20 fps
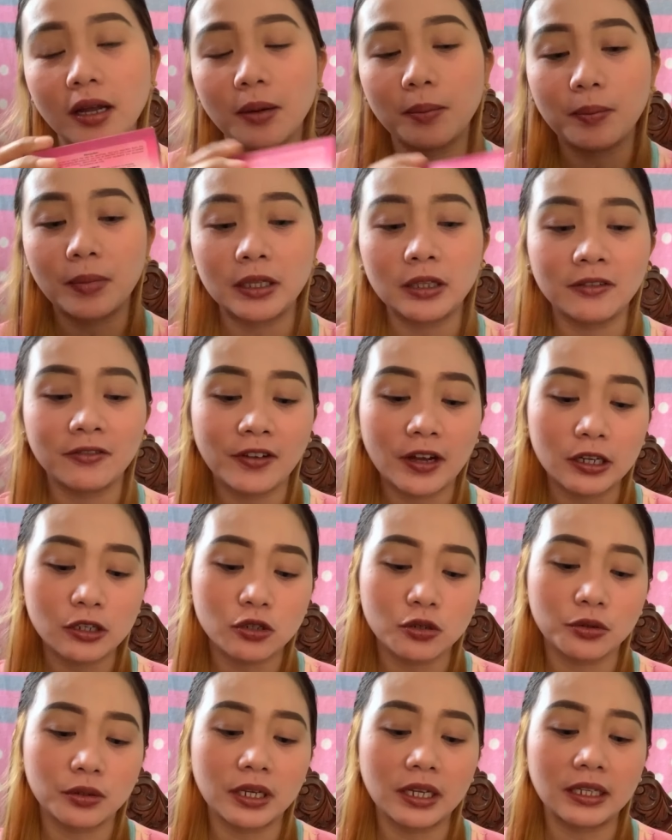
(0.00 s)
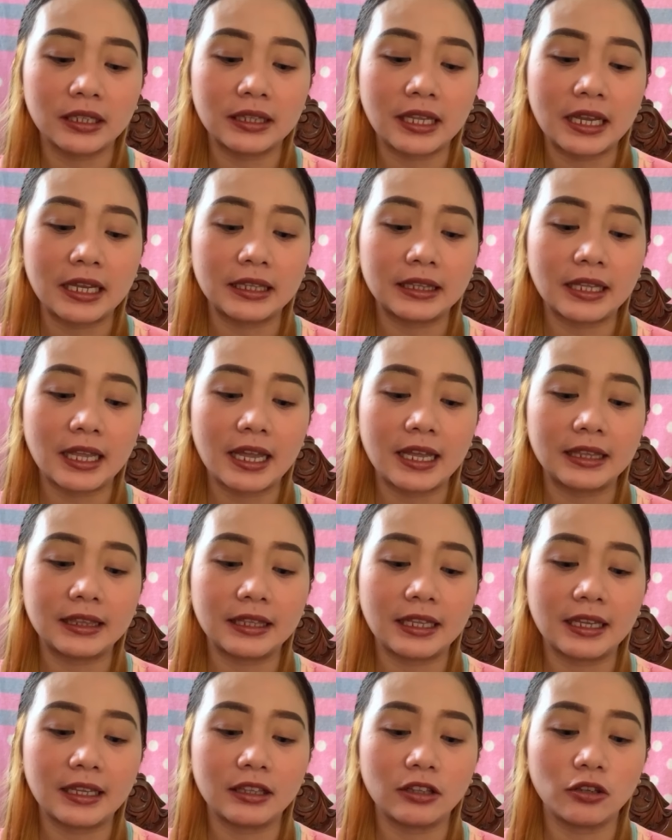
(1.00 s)
manufacturing date and
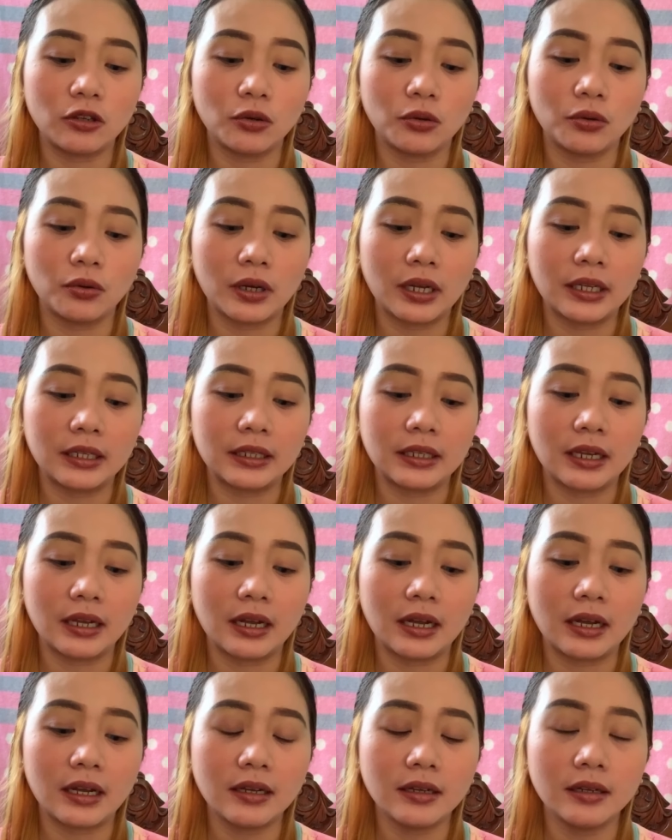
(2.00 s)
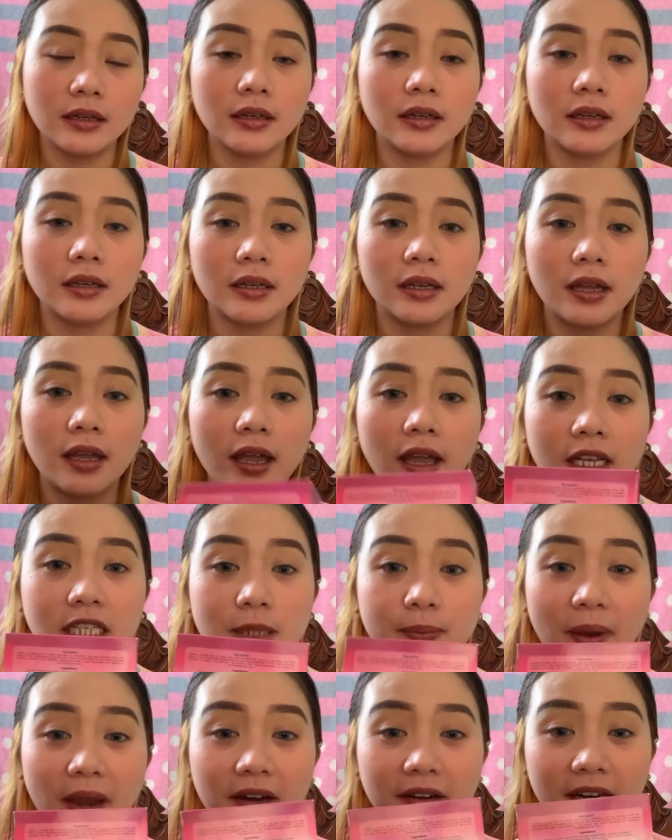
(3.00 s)
then yung kanyang
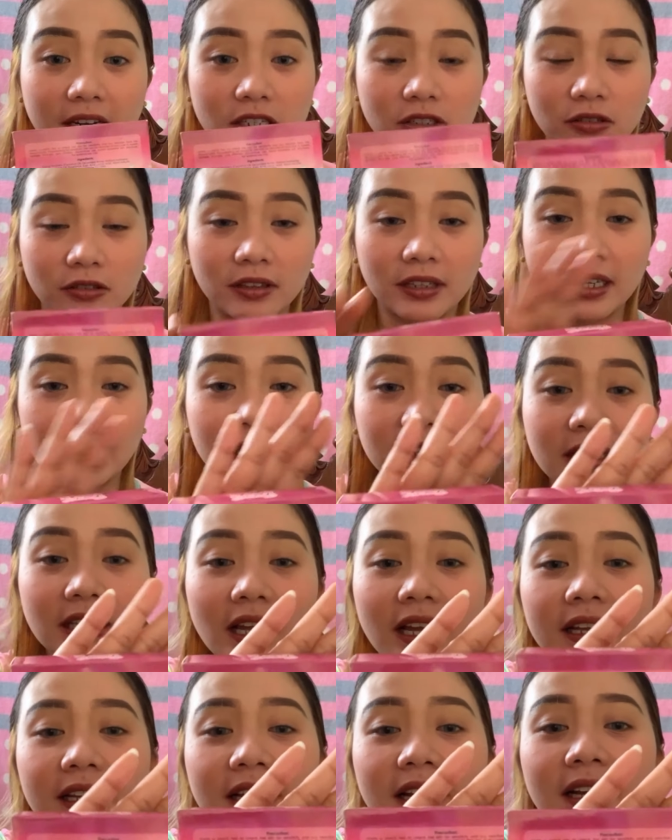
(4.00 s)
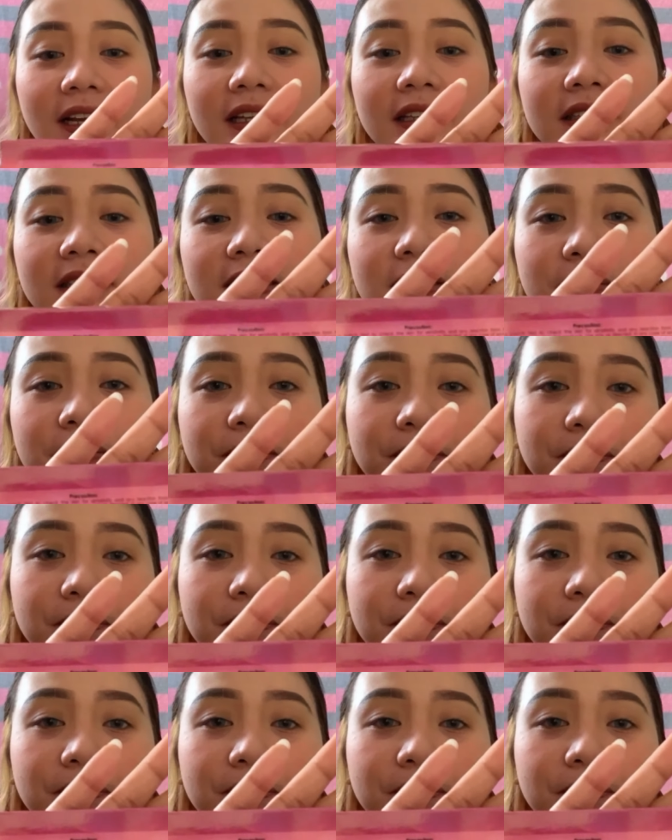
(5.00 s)
expiration date. Ayan.